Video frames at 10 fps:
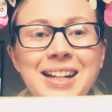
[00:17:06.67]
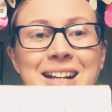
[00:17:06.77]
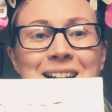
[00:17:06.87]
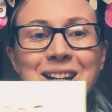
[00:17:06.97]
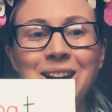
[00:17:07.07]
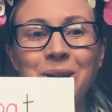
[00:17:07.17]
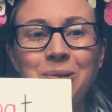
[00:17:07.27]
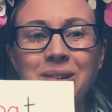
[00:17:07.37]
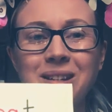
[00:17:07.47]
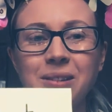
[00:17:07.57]

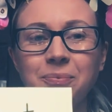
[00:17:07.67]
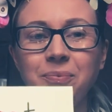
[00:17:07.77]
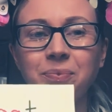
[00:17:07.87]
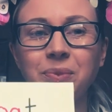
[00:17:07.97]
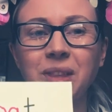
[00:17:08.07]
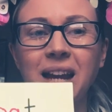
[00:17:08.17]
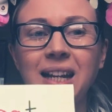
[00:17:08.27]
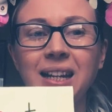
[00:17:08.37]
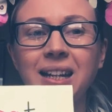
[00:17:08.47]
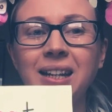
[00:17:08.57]
Gloat.
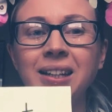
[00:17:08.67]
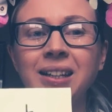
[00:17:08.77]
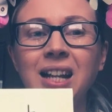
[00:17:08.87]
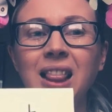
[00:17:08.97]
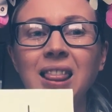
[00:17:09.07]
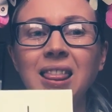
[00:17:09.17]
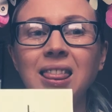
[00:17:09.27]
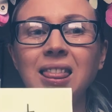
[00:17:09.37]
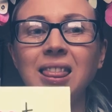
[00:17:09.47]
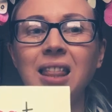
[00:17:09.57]

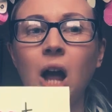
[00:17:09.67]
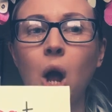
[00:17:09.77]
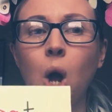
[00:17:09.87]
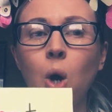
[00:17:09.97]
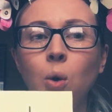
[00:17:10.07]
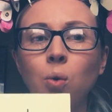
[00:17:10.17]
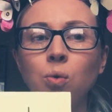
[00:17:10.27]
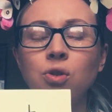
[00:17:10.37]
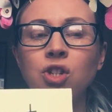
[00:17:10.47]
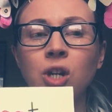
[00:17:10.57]

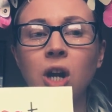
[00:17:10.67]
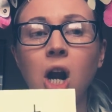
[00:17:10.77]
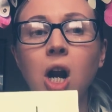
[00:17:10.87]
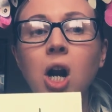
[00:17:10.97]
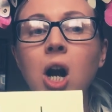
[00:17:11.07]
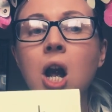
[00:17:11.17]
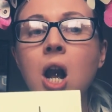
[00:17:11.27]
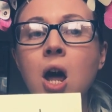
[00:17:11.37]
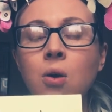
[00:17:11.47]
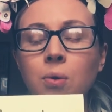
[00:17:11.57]
Gloat.
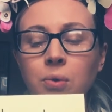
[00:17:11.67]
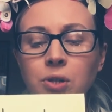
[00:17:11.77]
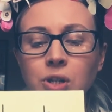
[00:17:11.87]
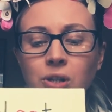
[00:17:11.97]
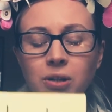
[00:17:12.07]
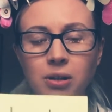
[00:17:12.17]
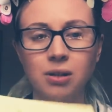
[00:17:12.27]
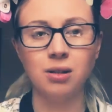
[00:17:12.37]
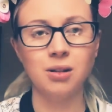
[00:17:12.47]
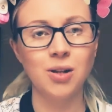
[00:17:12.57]
Gloat.
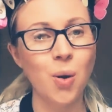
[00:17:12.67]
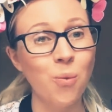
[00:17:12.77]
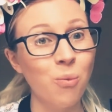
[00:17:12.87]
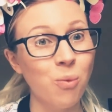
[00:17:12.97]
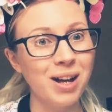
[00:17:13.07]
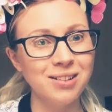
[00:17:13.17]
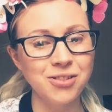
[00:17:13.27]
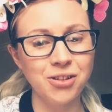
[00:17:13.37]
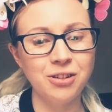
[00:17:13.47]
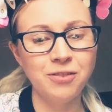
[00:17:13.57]
Well
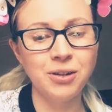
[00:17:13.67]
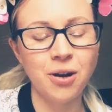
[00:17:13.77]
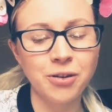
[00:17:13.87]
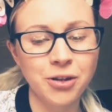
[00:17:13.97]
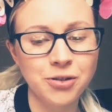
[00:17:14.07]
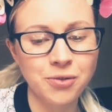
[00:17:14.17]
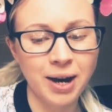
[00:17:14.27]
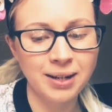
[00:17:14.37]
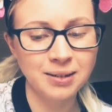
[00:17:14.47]
done if you got those right.